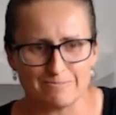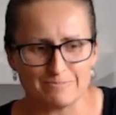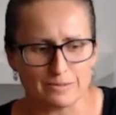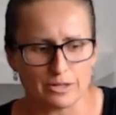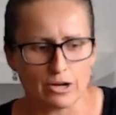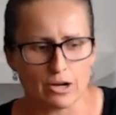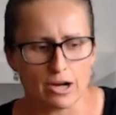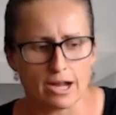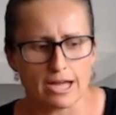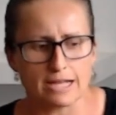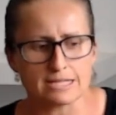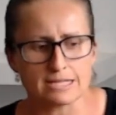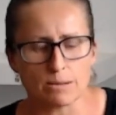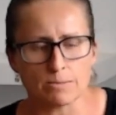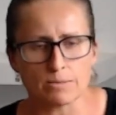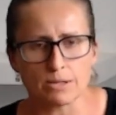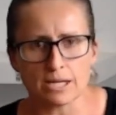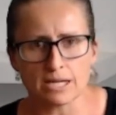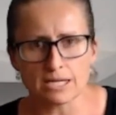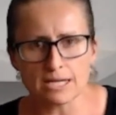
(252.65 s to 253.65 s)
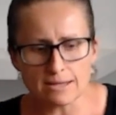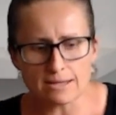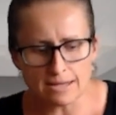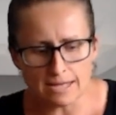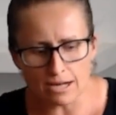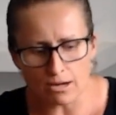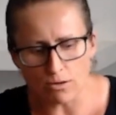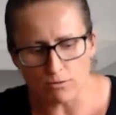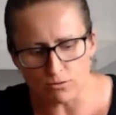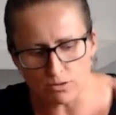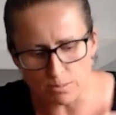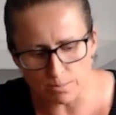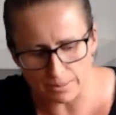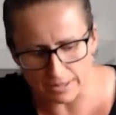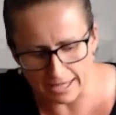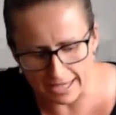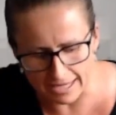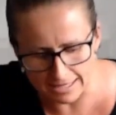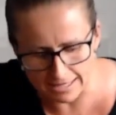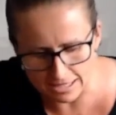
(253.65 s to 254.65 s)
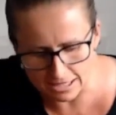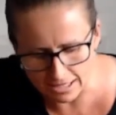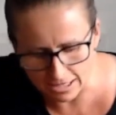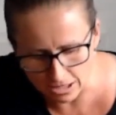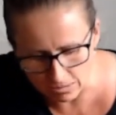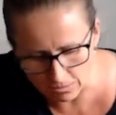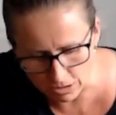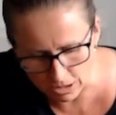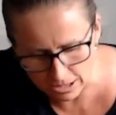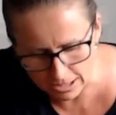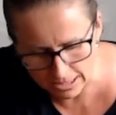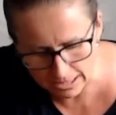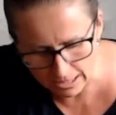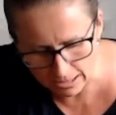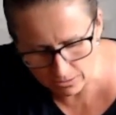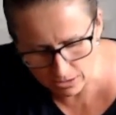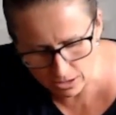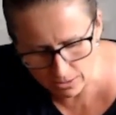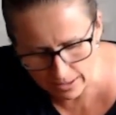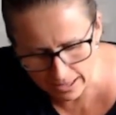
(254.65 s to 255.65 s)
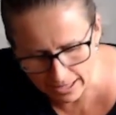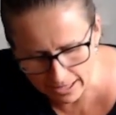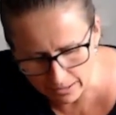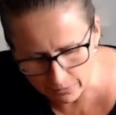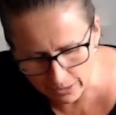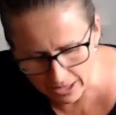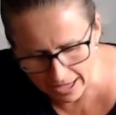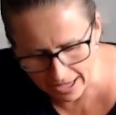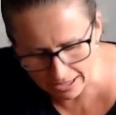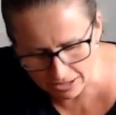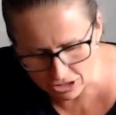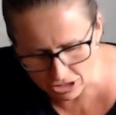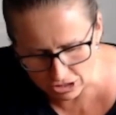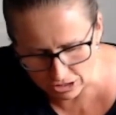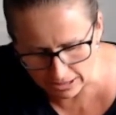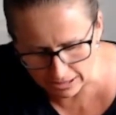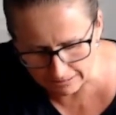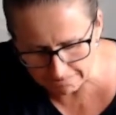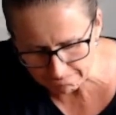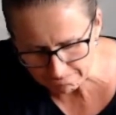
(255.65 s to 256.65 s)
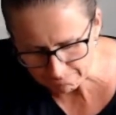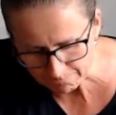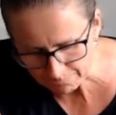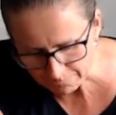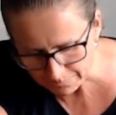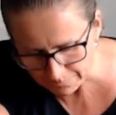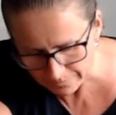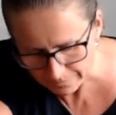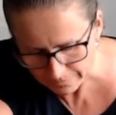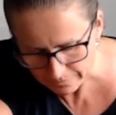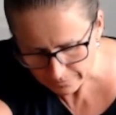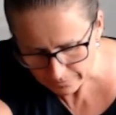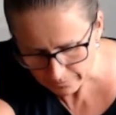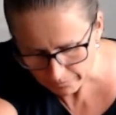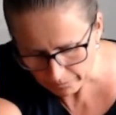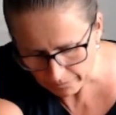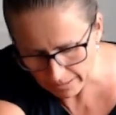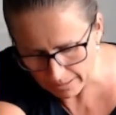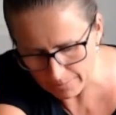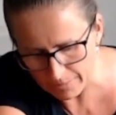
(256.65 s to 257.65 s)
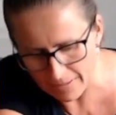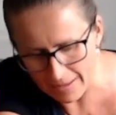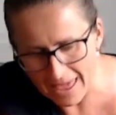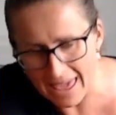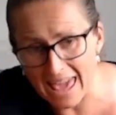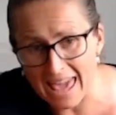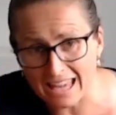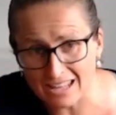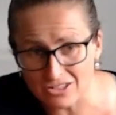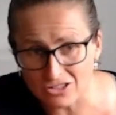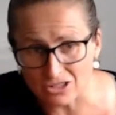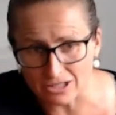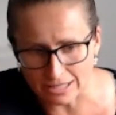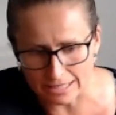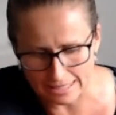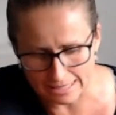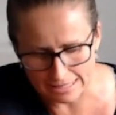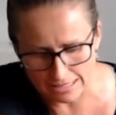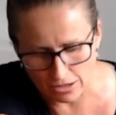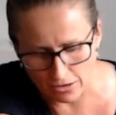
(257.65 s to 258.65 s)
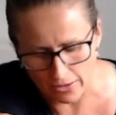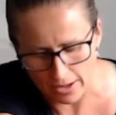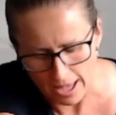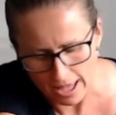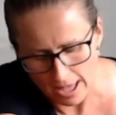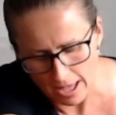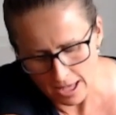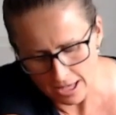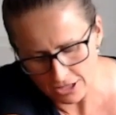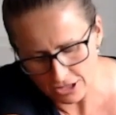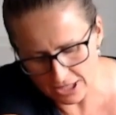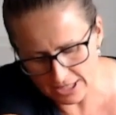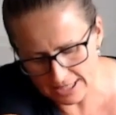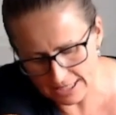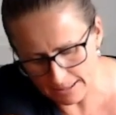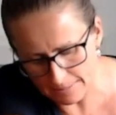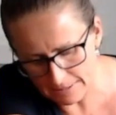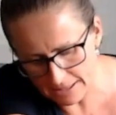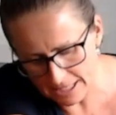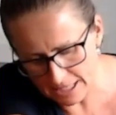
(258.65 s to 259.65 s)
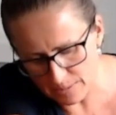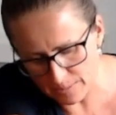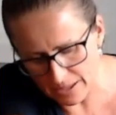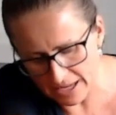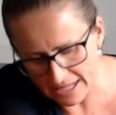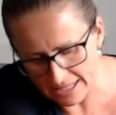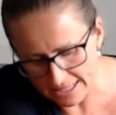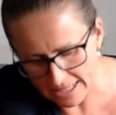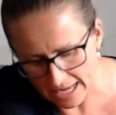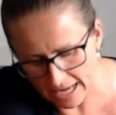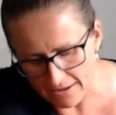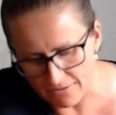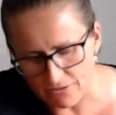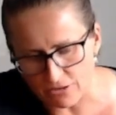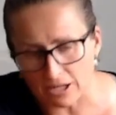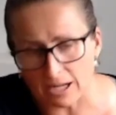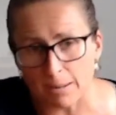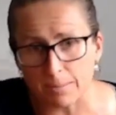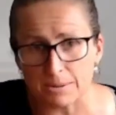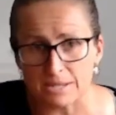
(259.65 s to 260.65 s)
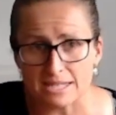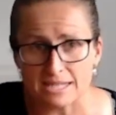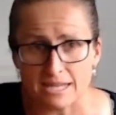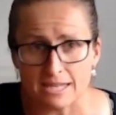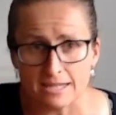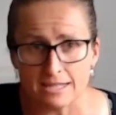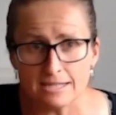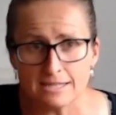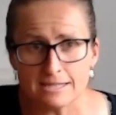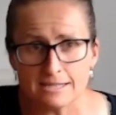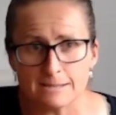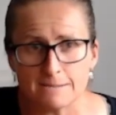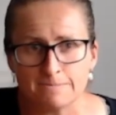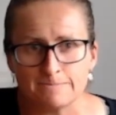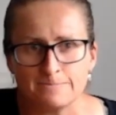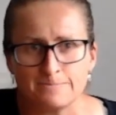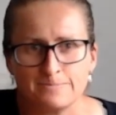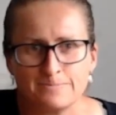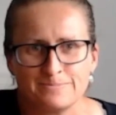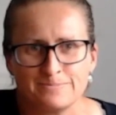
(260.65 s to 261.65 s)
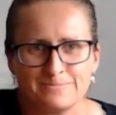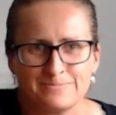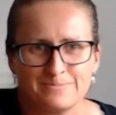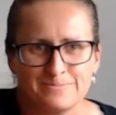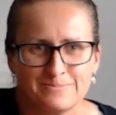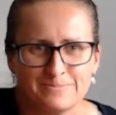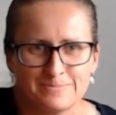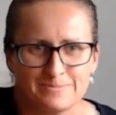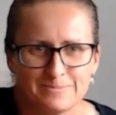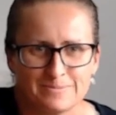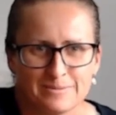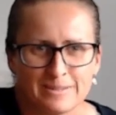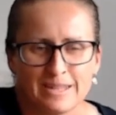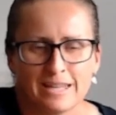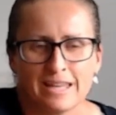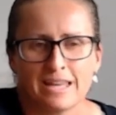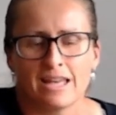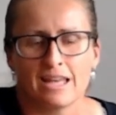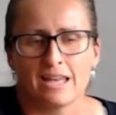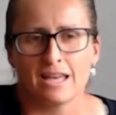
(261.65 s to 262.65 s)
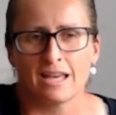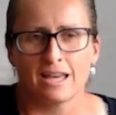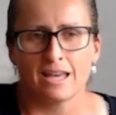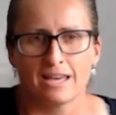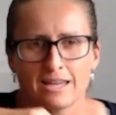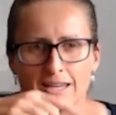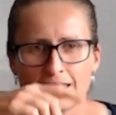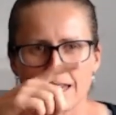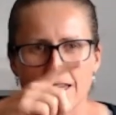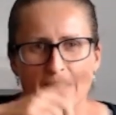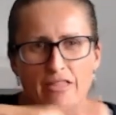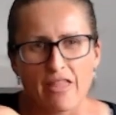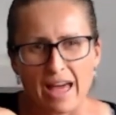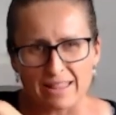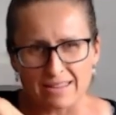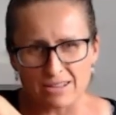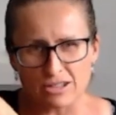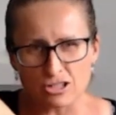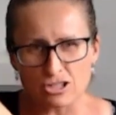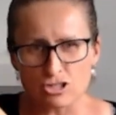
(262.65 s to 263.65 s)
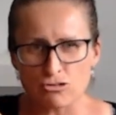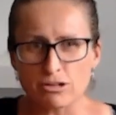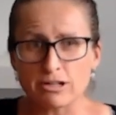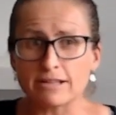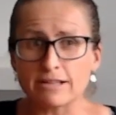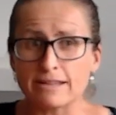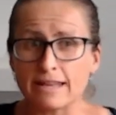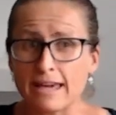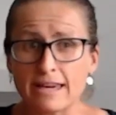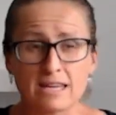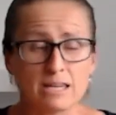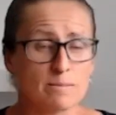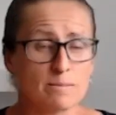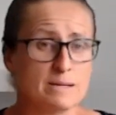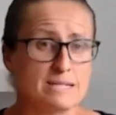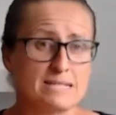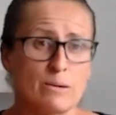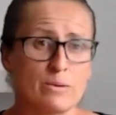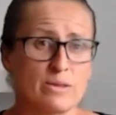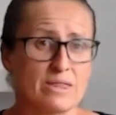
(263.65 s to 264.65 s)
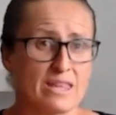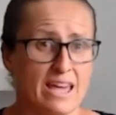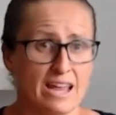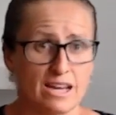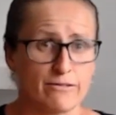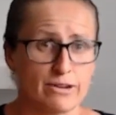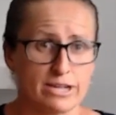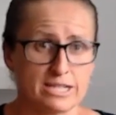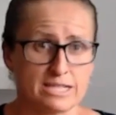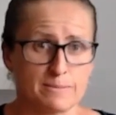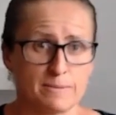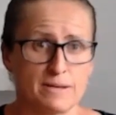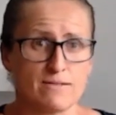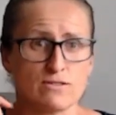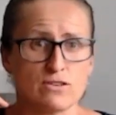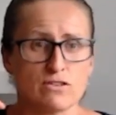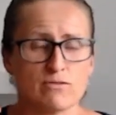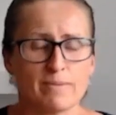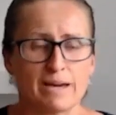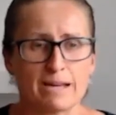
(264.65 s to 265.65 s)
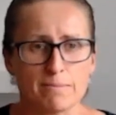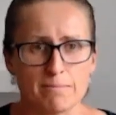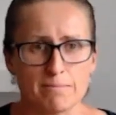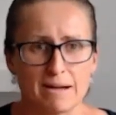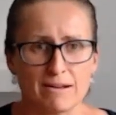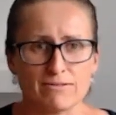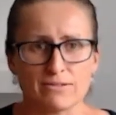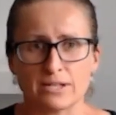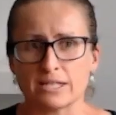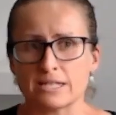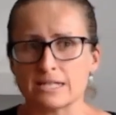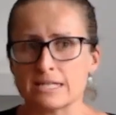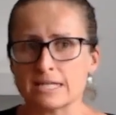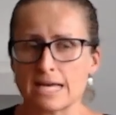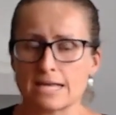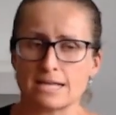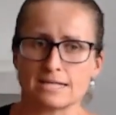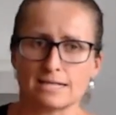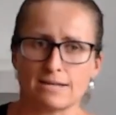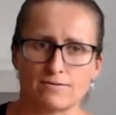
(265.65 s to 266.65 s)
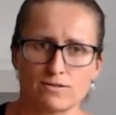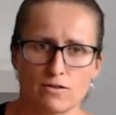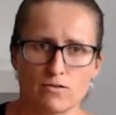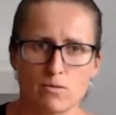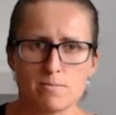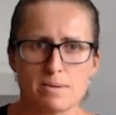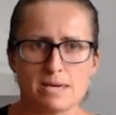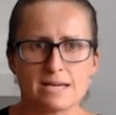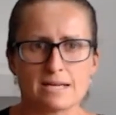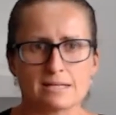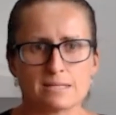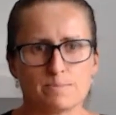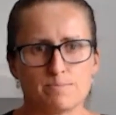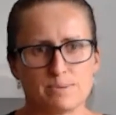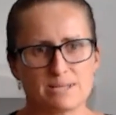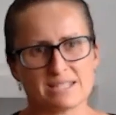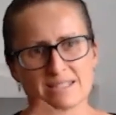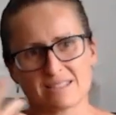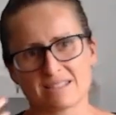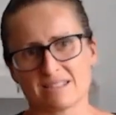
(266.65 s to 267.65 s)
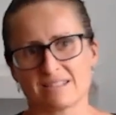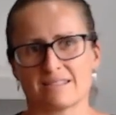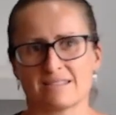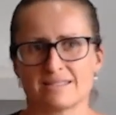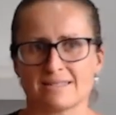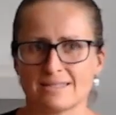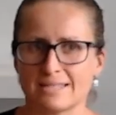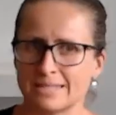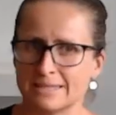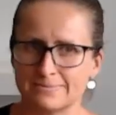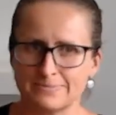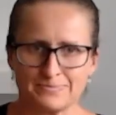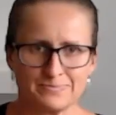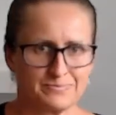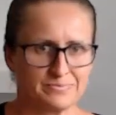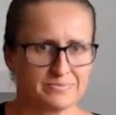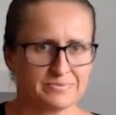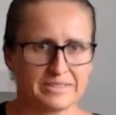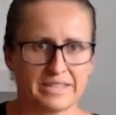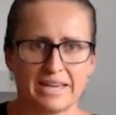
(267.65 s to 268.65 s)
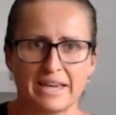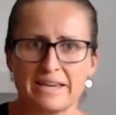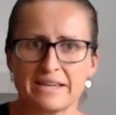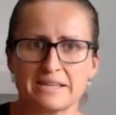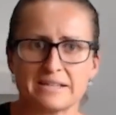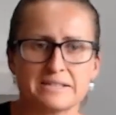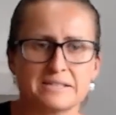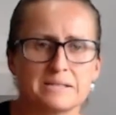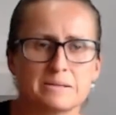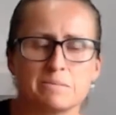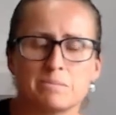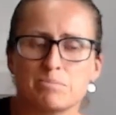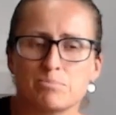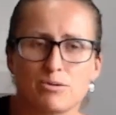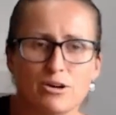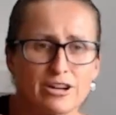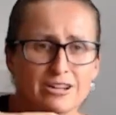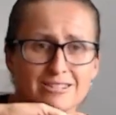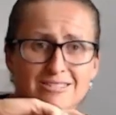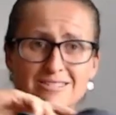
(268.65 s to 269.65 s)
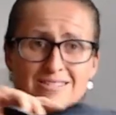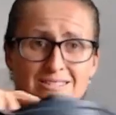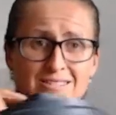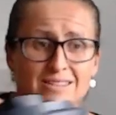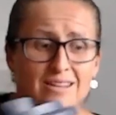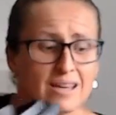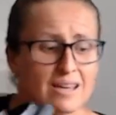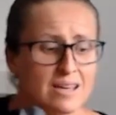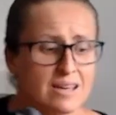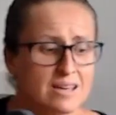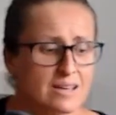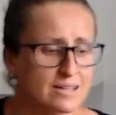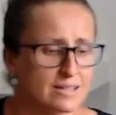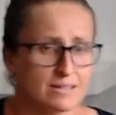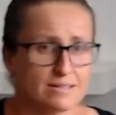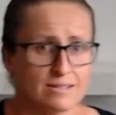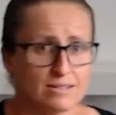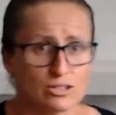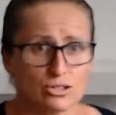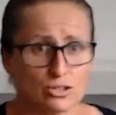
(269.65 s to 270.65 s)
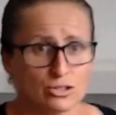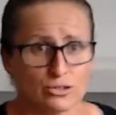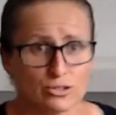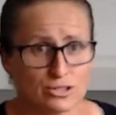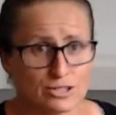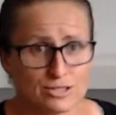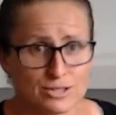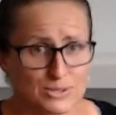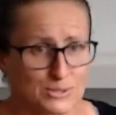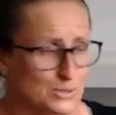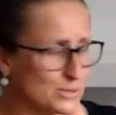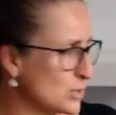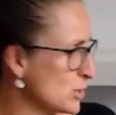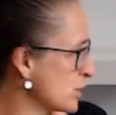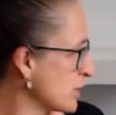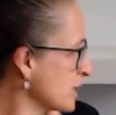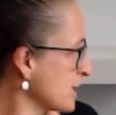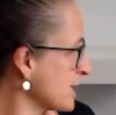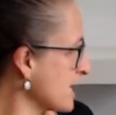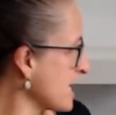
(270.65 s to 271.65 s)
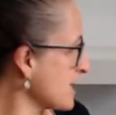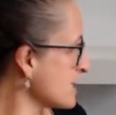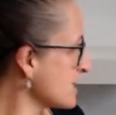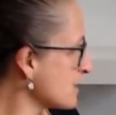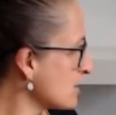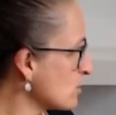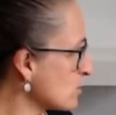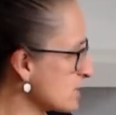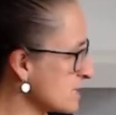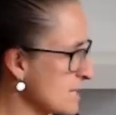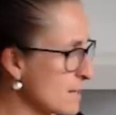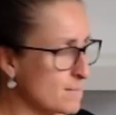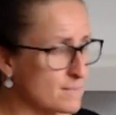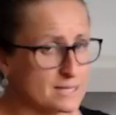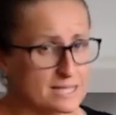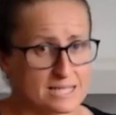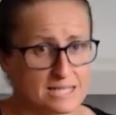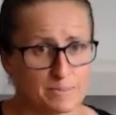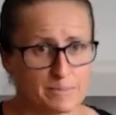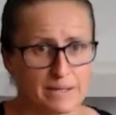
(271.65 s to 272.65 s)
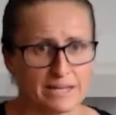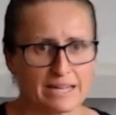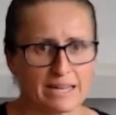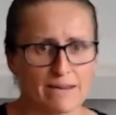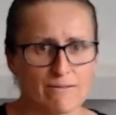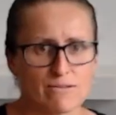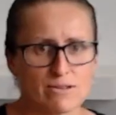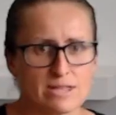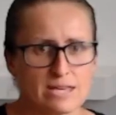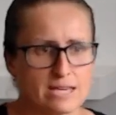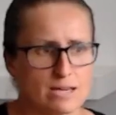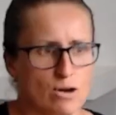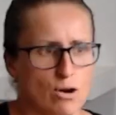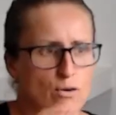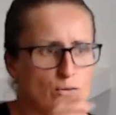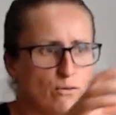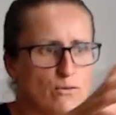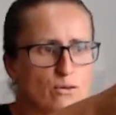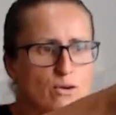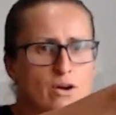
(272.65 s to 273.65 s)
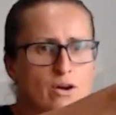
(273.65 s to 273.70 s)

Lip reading: All right, so I'm going to get that off the blades and then I'm going to tell you how we actually handle it. So just up to speed 10 for a couple of seconds. That little trick there can be done with any recipe. If you've made muffins and there's leftover mix, biscuits, cakes, breads, glutinous or not, that's a little tip to spin everything off